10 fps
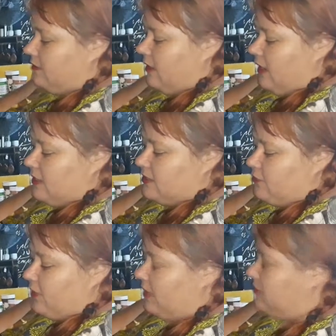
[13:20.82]

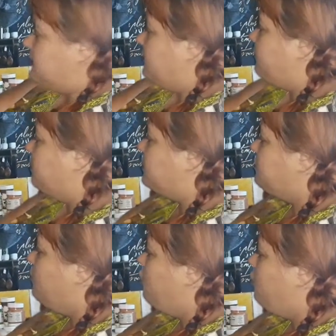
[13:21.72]
surrounds it from
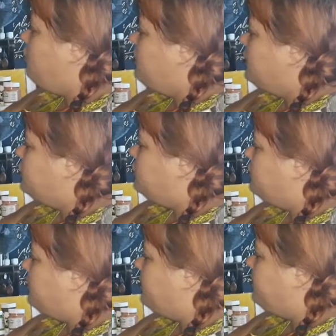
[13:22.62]
small to a
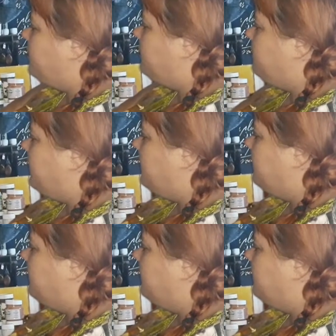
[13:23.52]
bit bigger